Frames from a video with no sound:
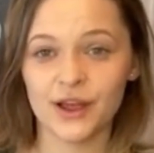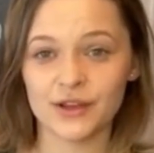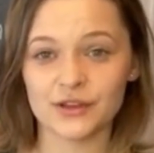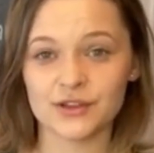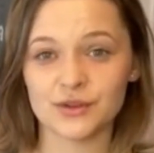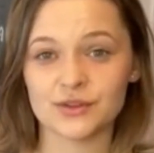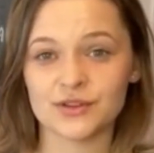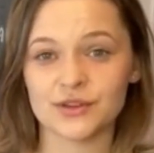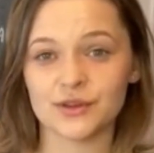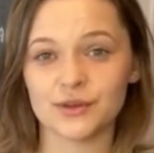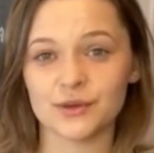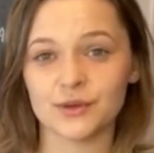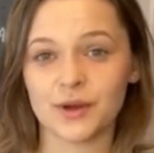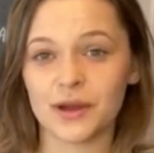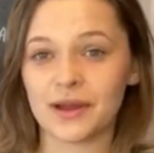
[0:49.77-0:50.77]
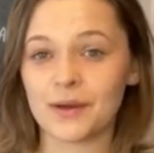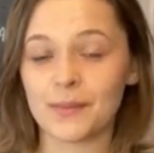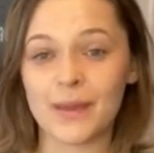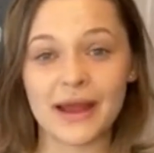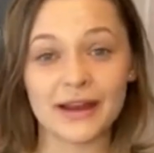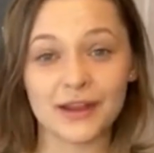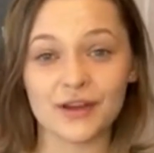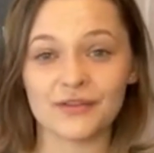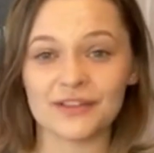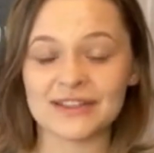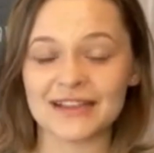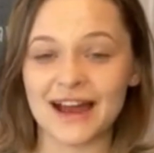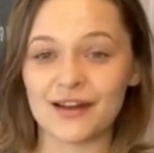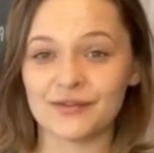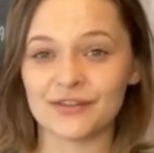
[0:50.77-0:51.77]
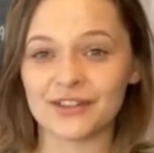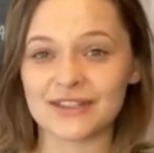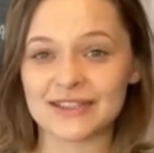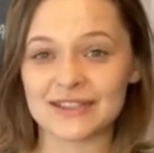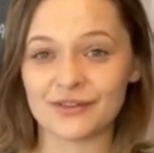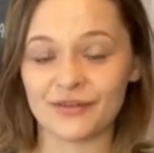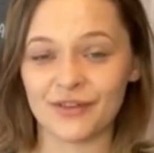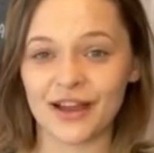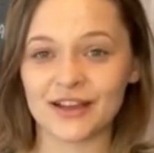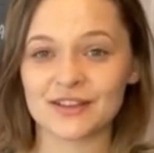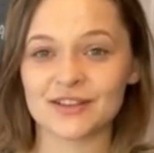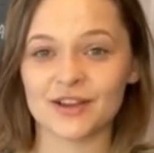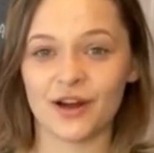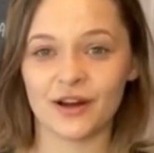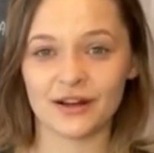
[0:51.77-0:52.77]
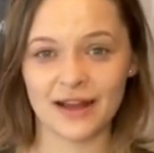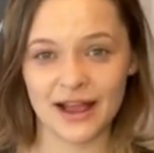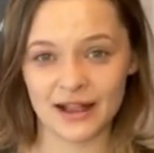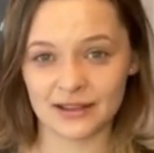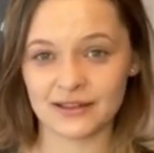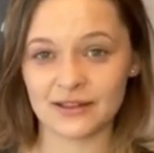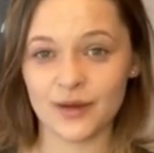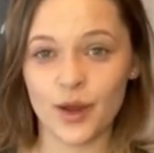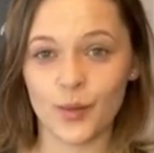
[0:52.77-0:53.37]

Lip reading: due to many of its adverse effects on health,